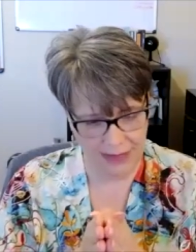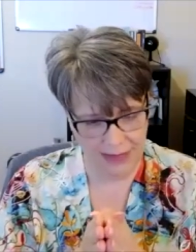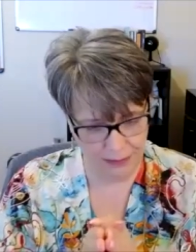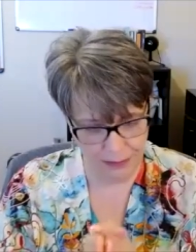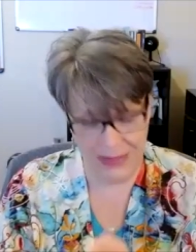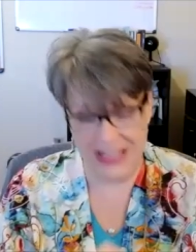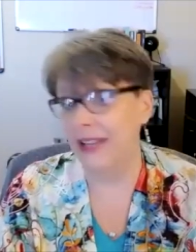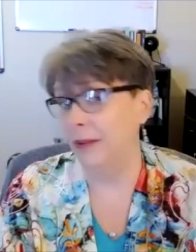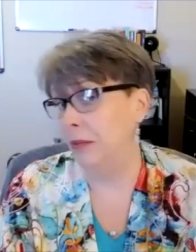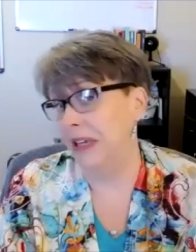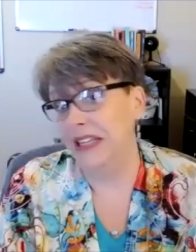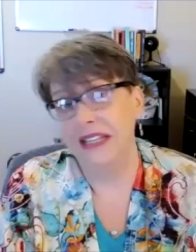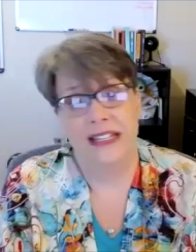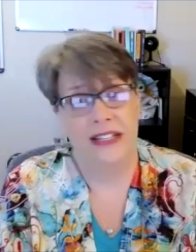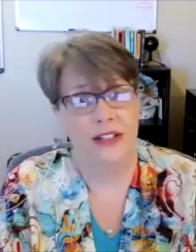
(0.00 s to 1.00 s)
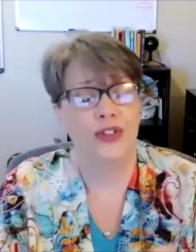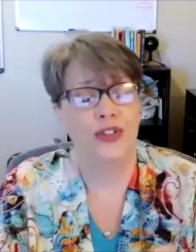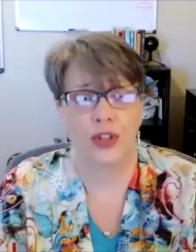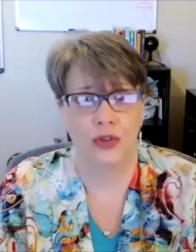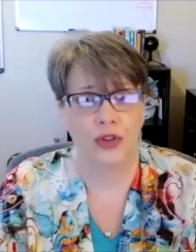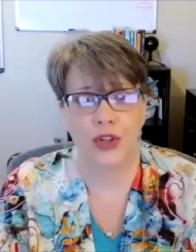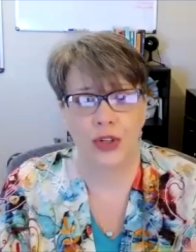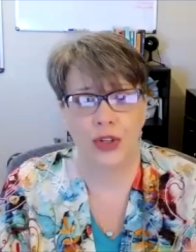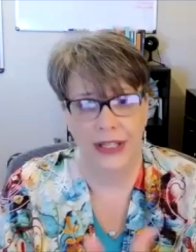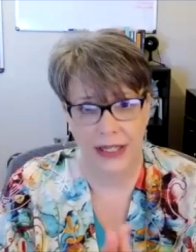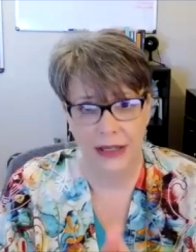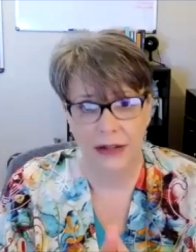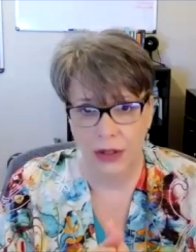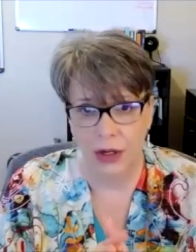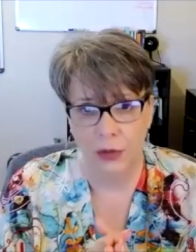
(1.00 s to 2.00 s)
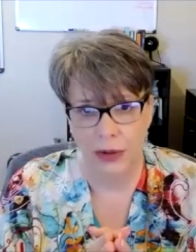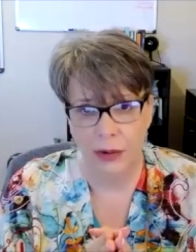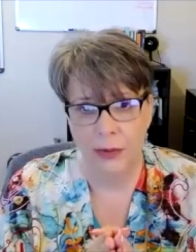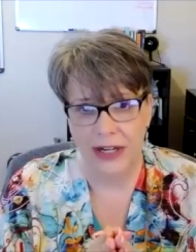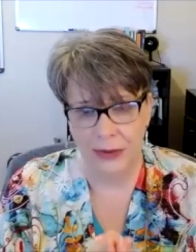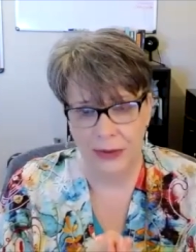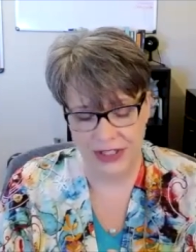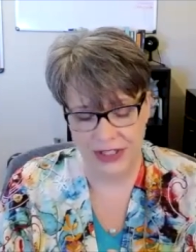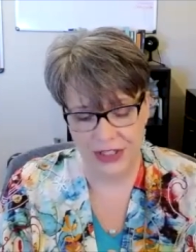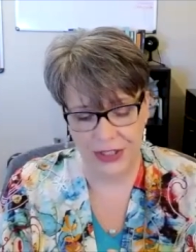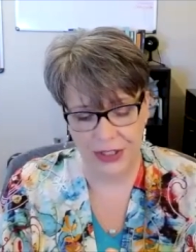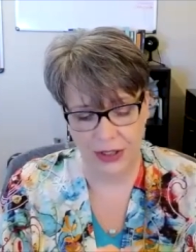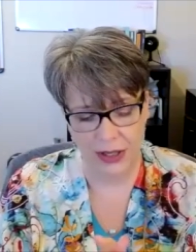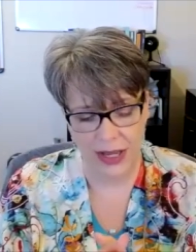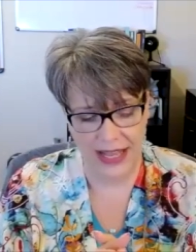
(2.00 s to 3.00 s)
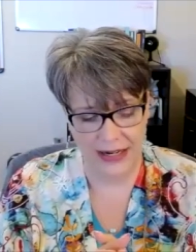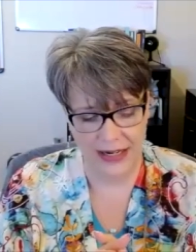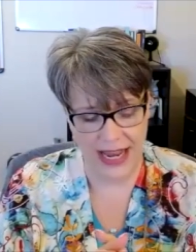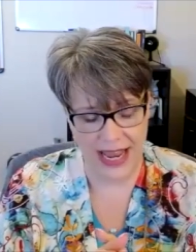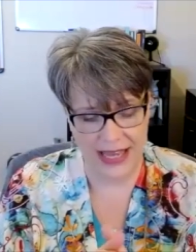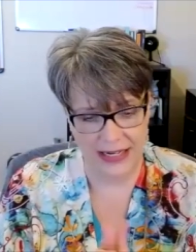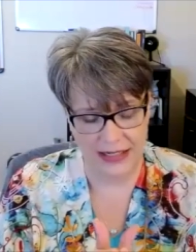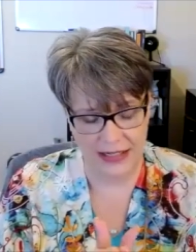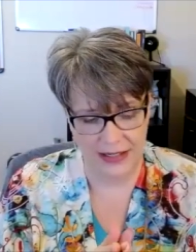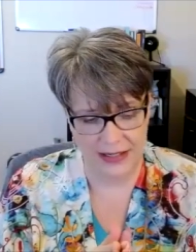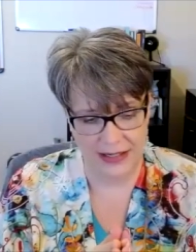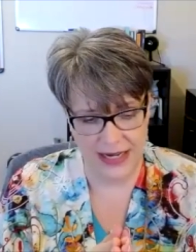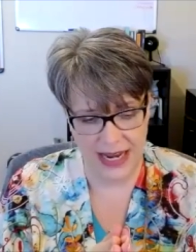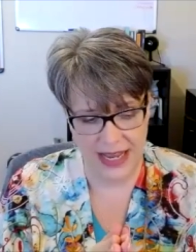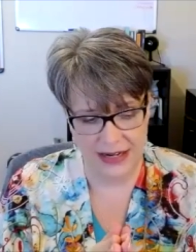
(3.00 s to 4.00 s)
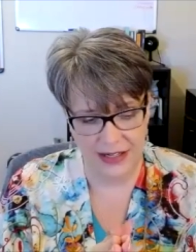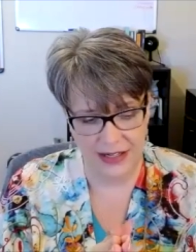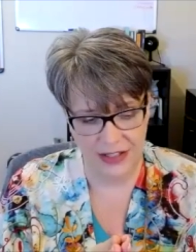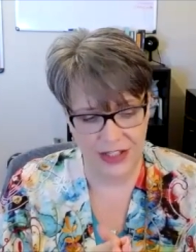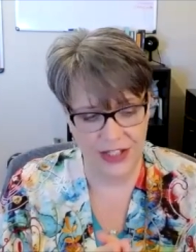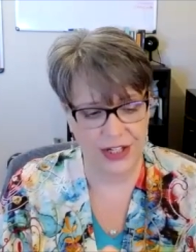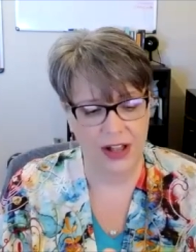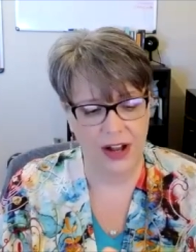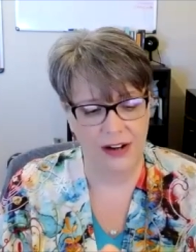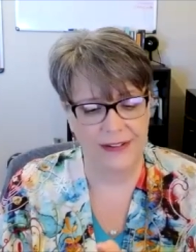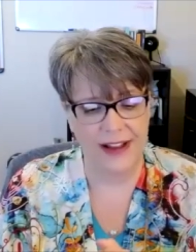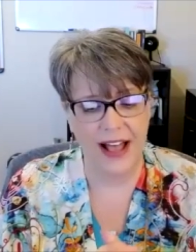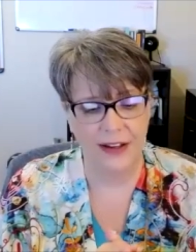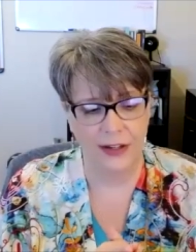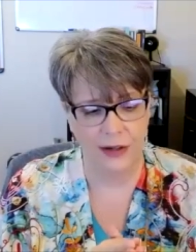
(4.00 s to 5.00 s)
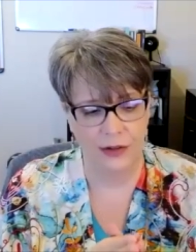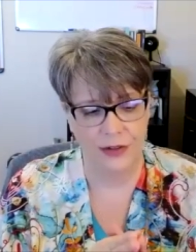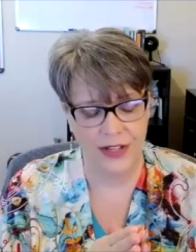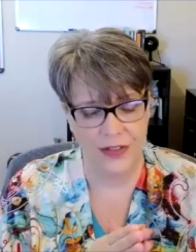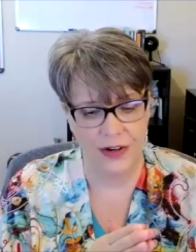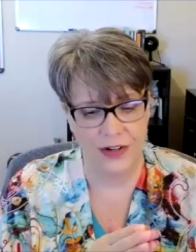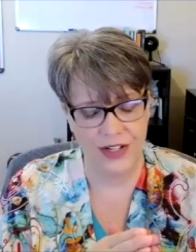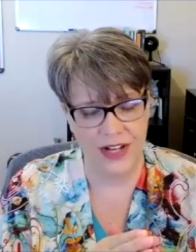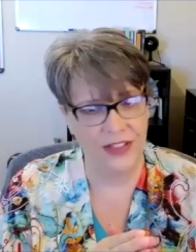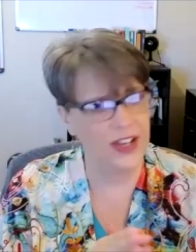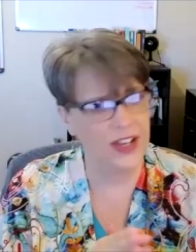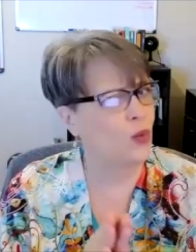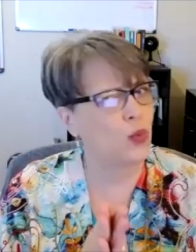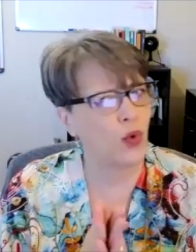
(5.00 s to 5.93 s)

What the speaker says: mini me's. Usually, you know, we want to instill and instill our values, and there's nothing